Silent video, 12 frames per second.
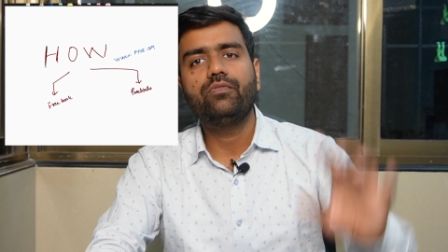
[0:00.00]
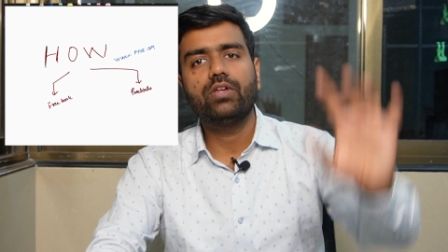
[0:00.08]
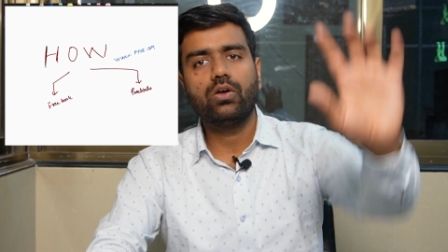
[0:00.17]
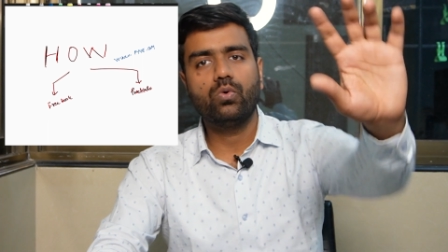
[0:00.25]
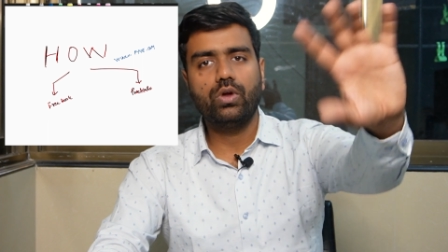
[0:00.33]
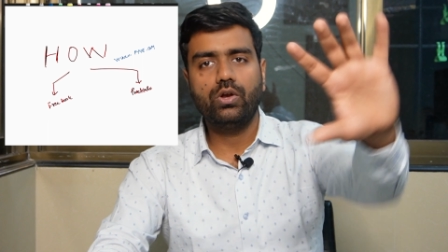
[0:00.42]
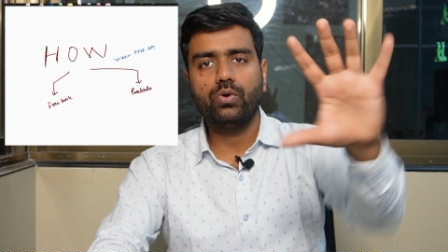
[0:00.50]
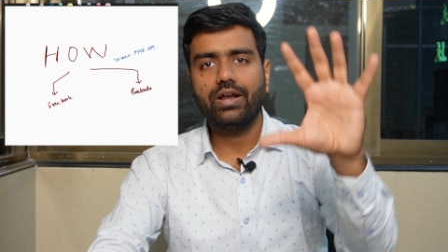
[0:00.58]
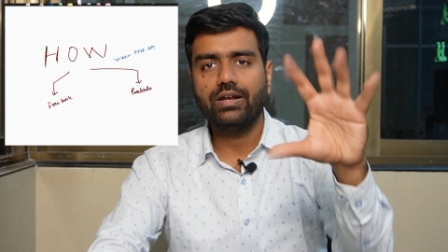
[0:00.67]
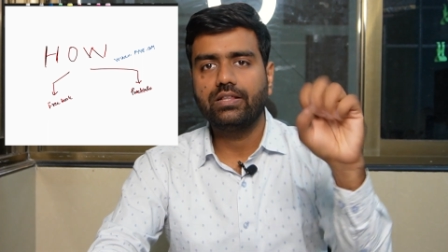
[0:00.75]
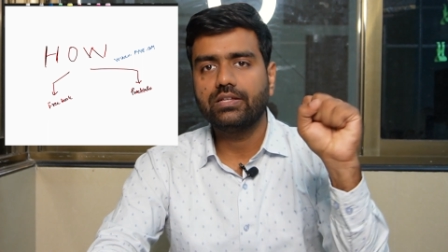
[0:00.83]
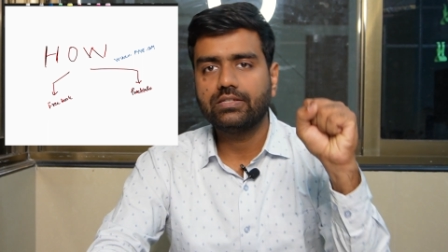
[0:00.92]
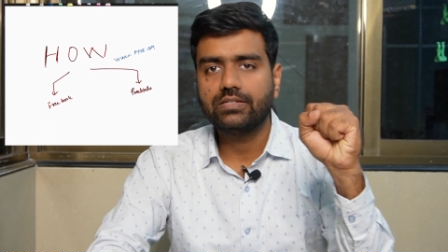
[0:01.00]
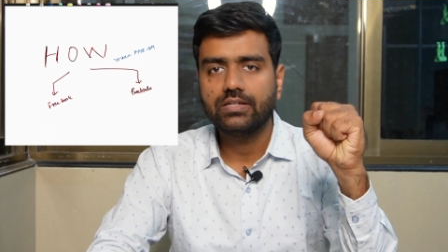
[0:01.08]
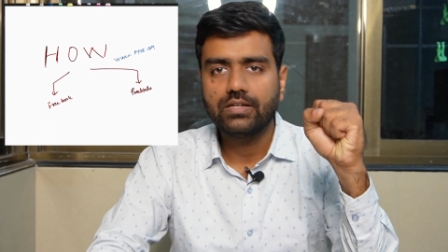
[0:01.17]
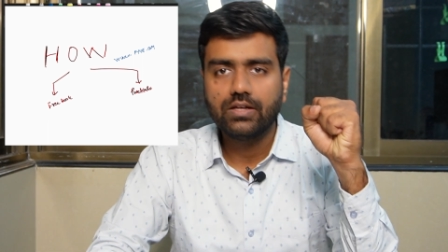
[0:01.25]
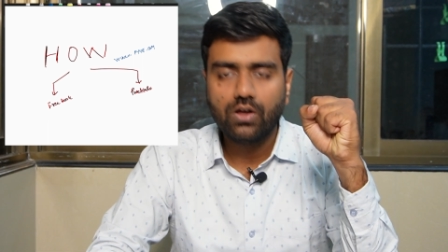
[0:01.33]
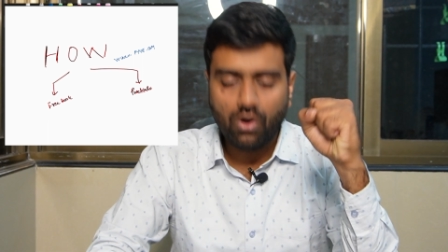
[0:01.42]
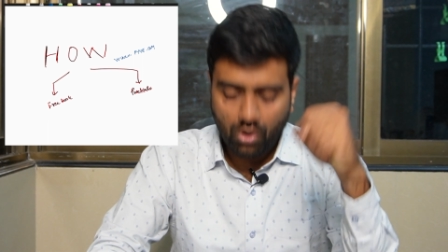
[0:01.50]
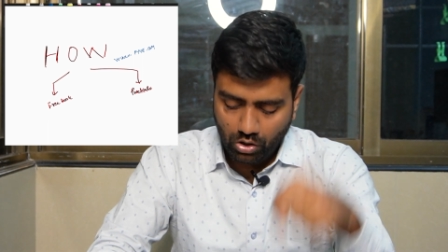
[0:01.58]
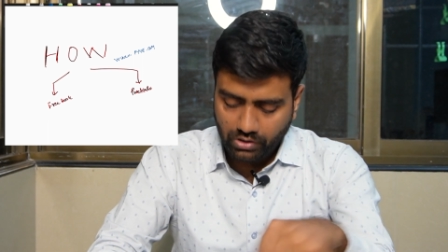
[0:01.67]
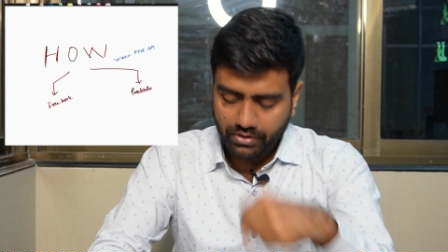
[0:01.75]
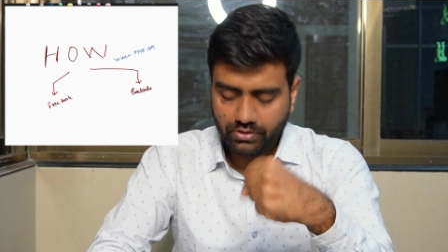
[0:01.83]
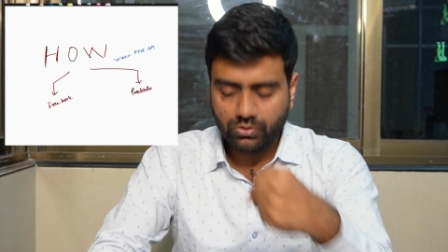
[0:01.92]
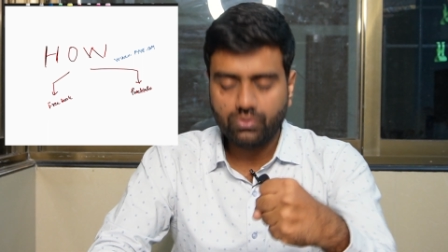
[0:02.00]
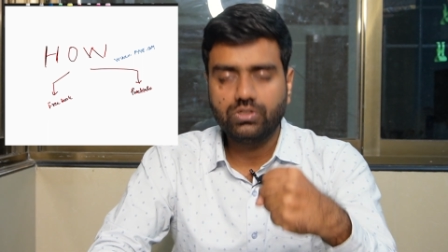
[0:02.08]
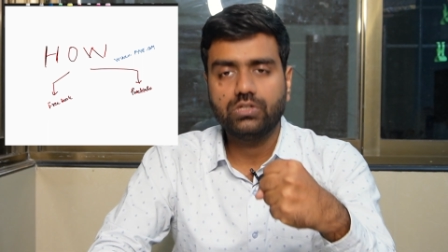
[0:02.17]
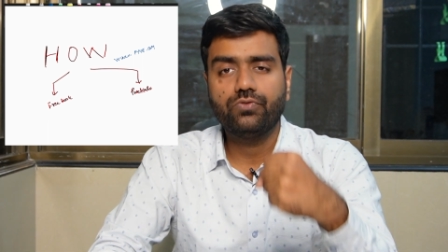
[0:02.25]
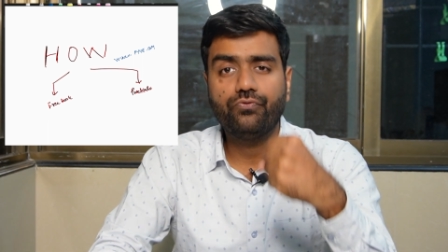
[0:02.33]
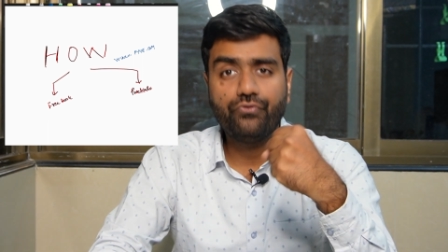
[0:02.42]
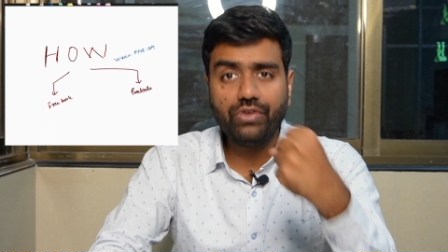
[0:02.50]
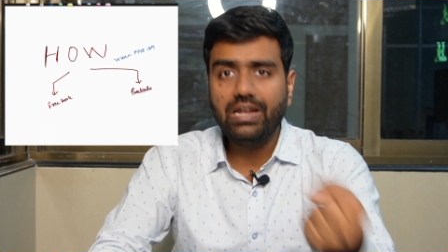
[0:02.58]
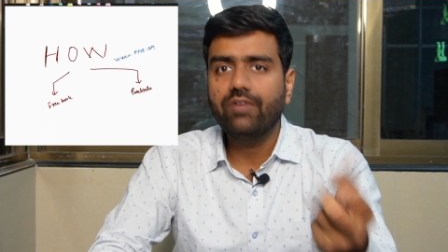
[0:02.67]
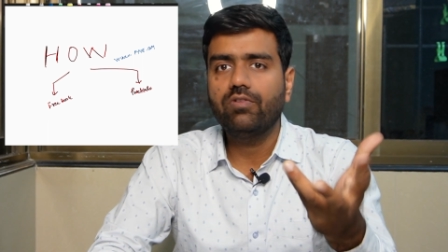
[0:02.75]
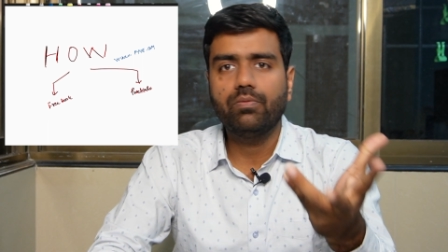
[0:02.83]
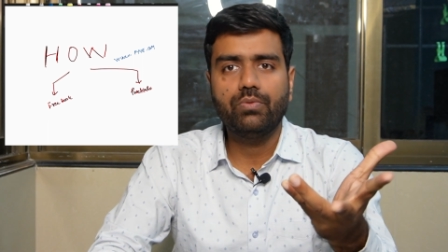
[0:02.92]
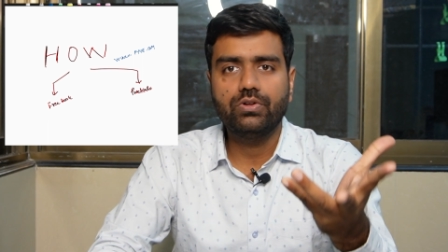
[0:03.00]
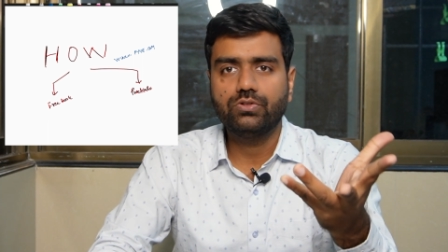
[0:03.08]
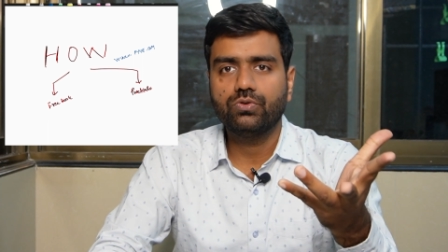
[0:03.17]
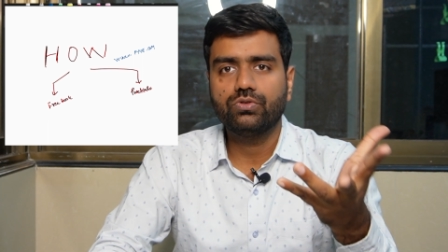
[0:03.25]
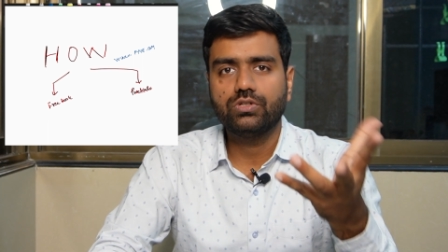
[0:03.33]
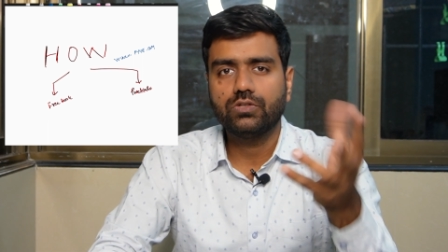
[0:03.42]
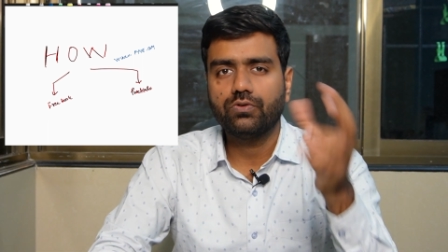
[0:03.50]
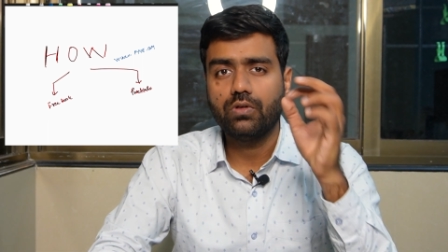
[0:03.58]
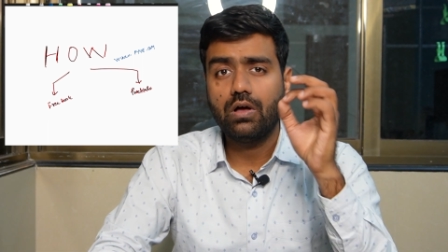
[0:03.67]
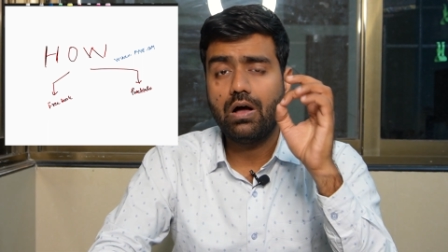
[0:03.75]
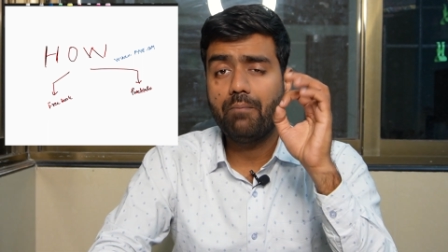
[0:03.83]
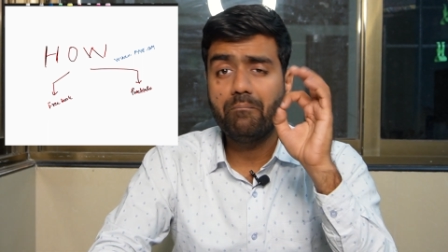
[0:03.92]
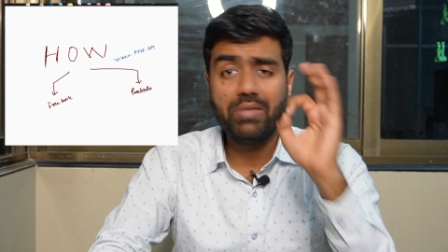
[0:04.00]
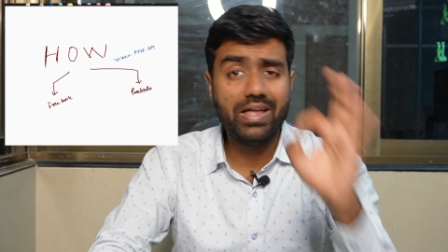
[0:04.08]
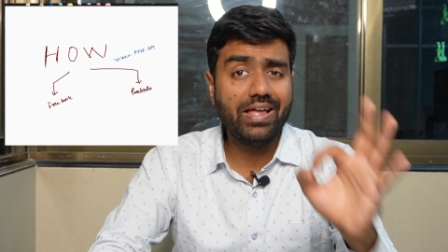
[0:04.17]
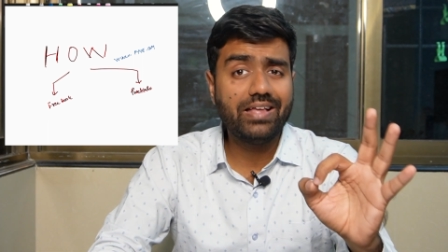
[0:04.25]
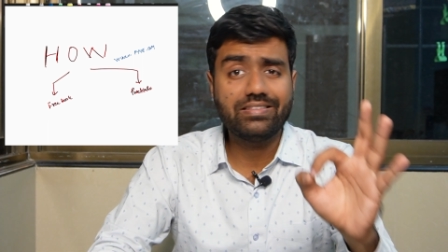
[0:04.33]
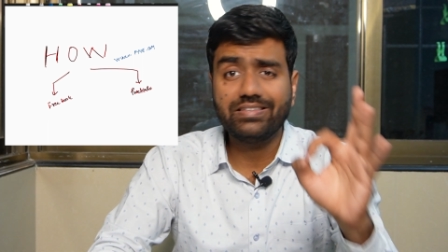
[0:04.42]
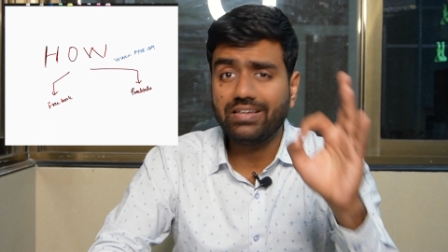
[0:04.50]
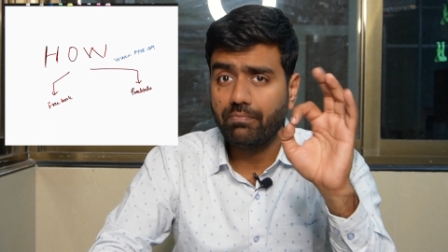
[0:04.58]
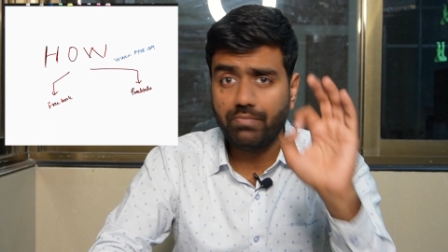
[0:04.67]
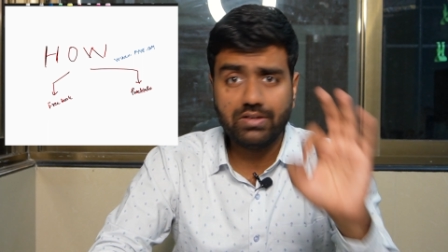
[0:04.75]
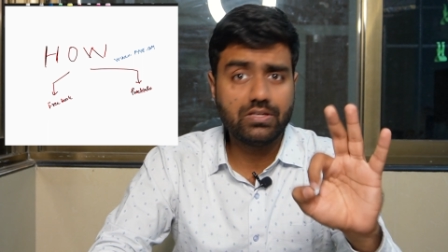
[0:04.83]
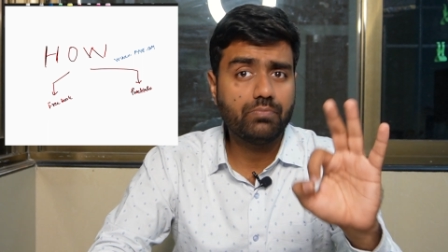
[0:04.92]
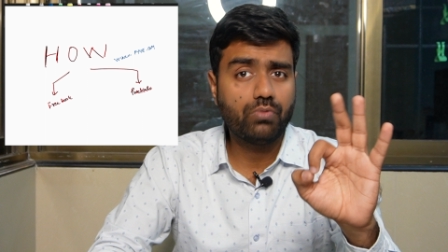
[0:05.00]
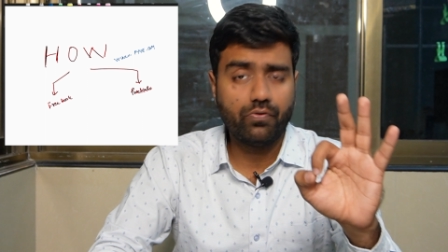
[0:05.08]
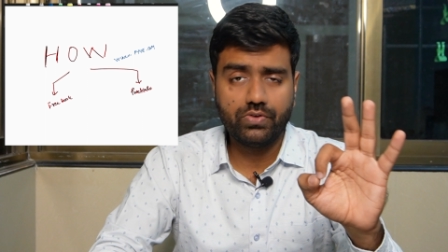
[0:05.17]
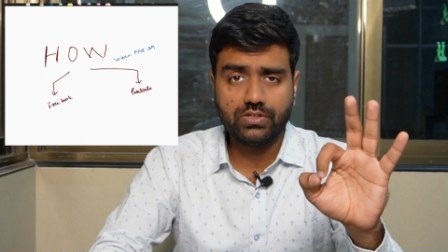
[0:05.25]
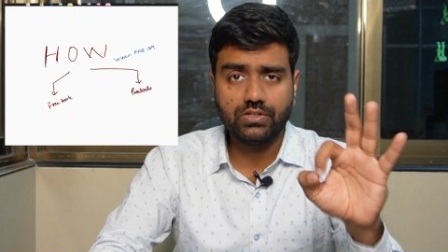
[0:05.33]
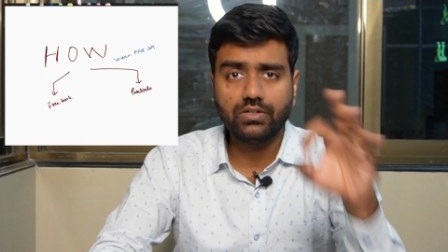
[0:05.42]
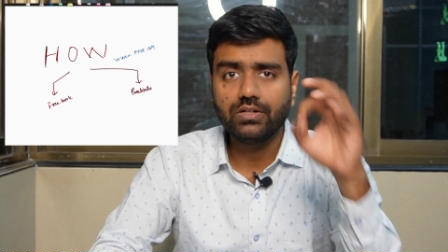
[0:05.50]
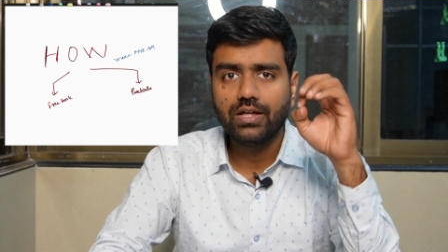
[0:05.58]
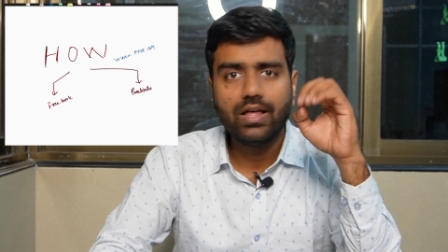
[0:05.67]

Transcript: we are going to get this all the resources, freely available resources from the amazing professor,